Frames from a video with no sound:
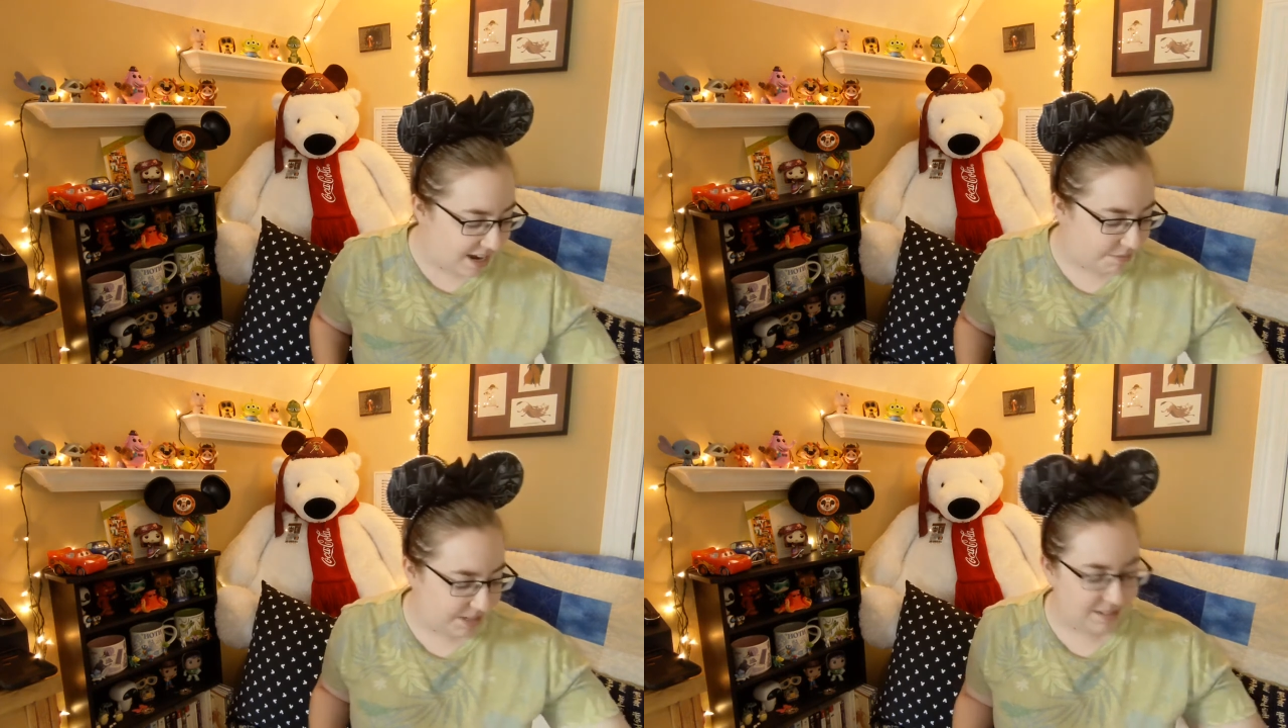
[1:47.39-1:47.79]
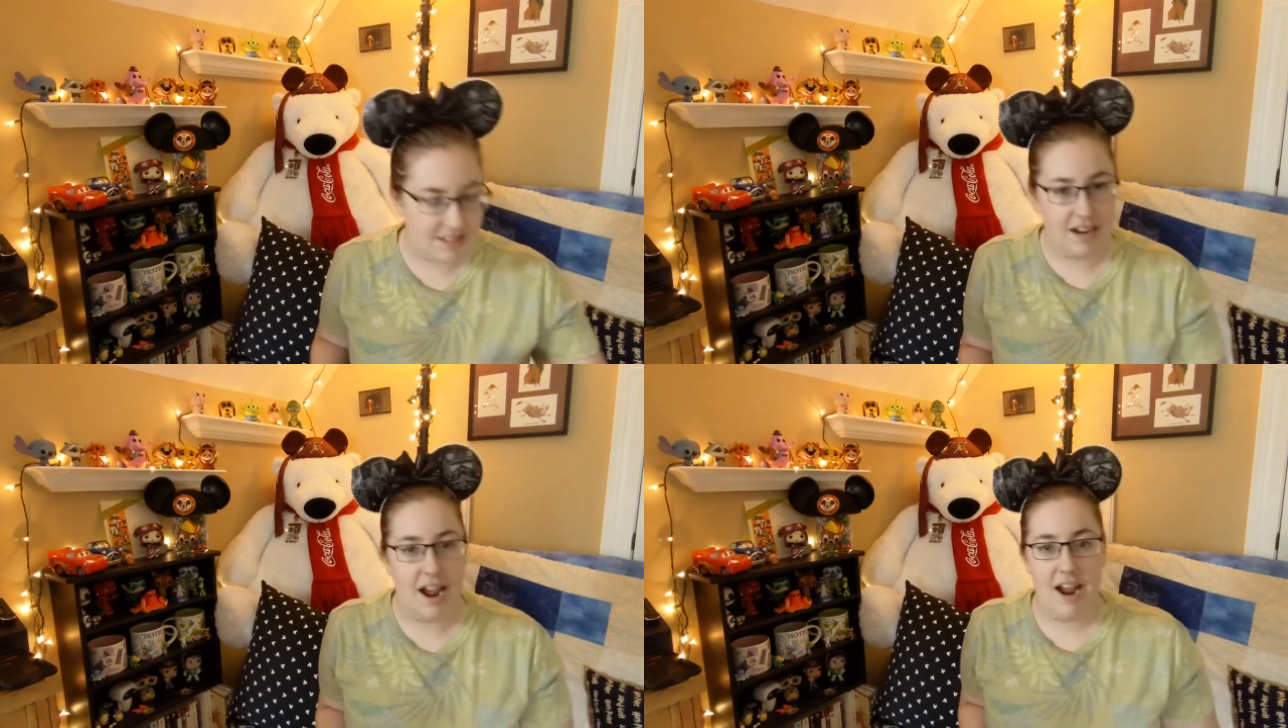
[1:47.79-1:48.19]
it
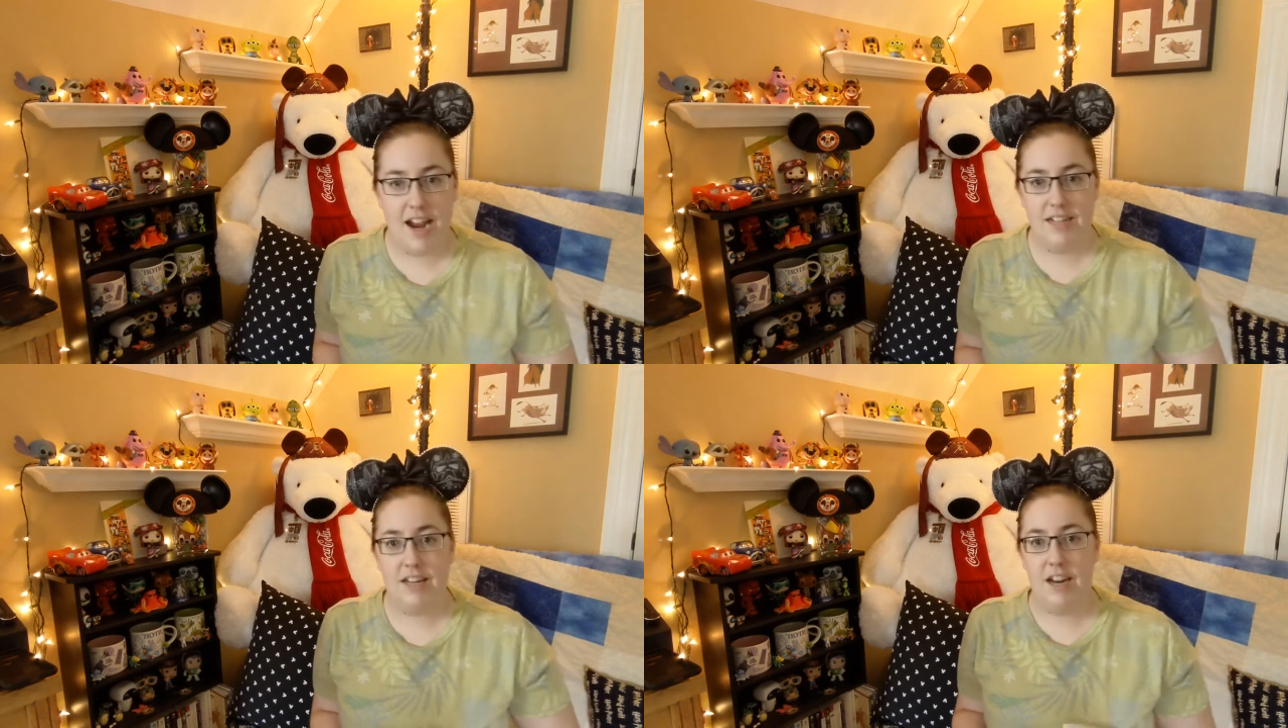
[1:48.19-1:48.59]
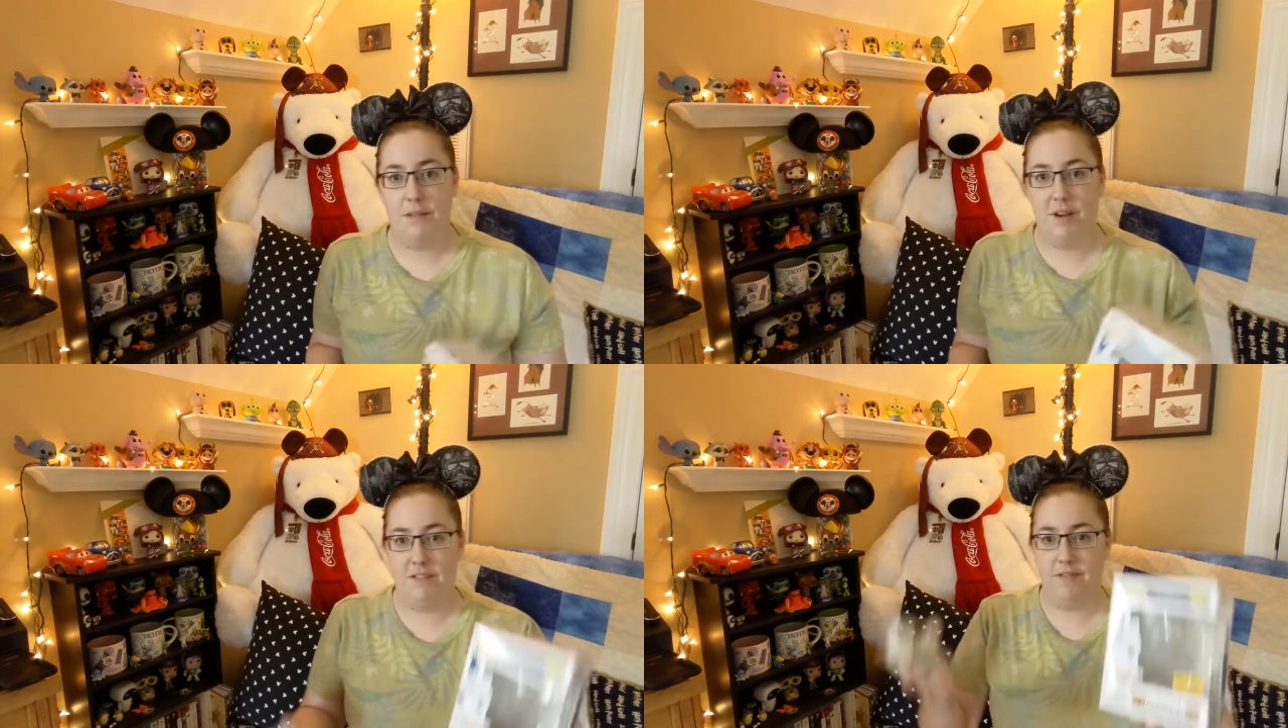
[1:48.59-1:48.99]
means that I
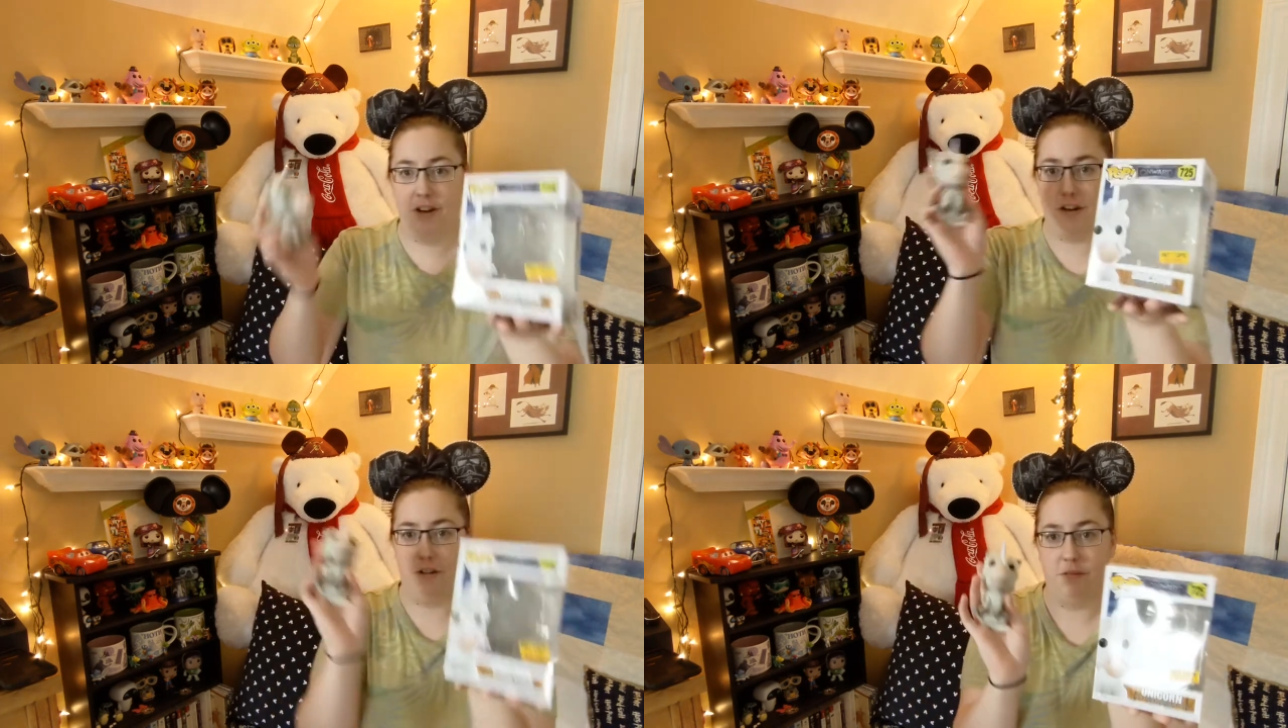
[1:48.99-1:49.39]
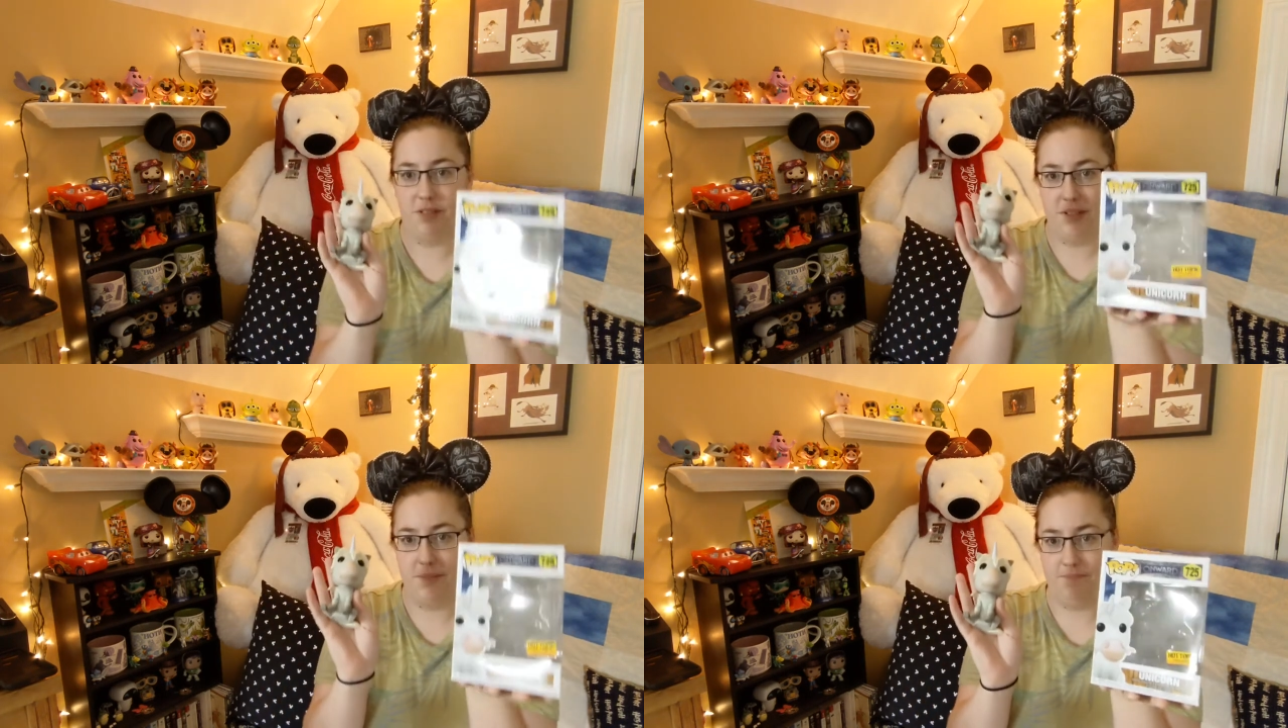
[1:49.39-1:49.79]
take my
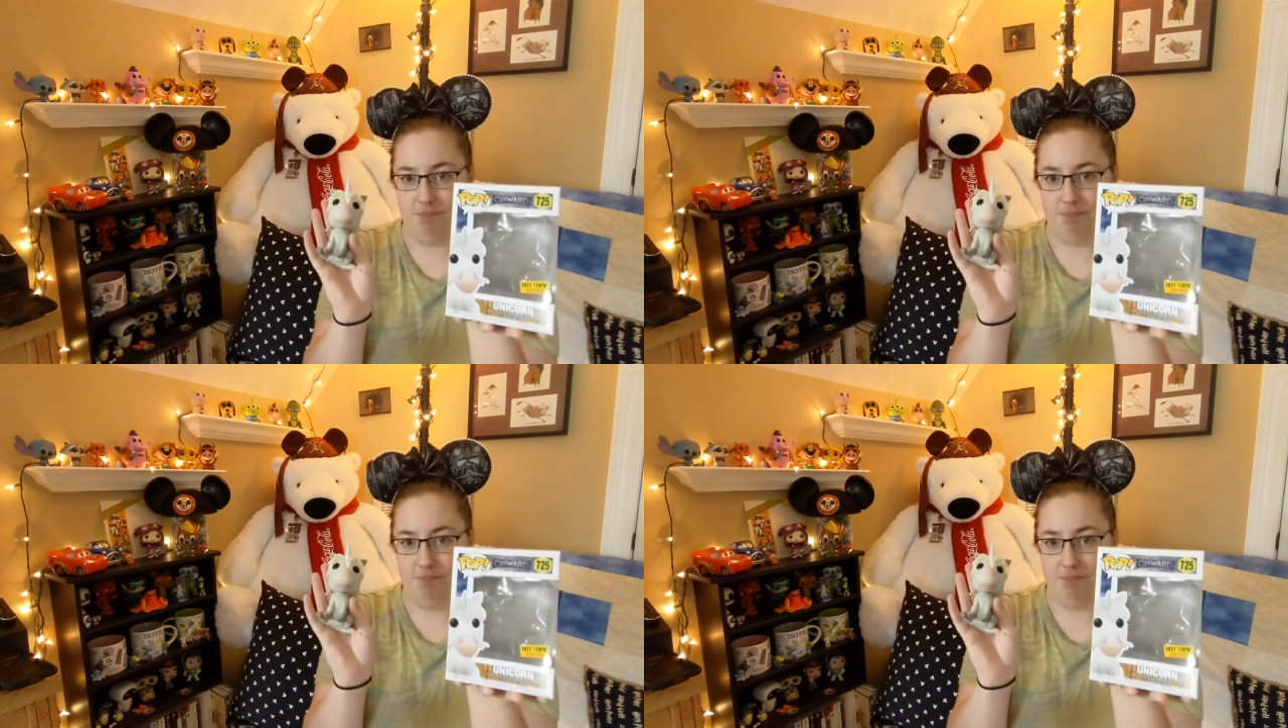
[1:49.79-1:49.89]
Funkos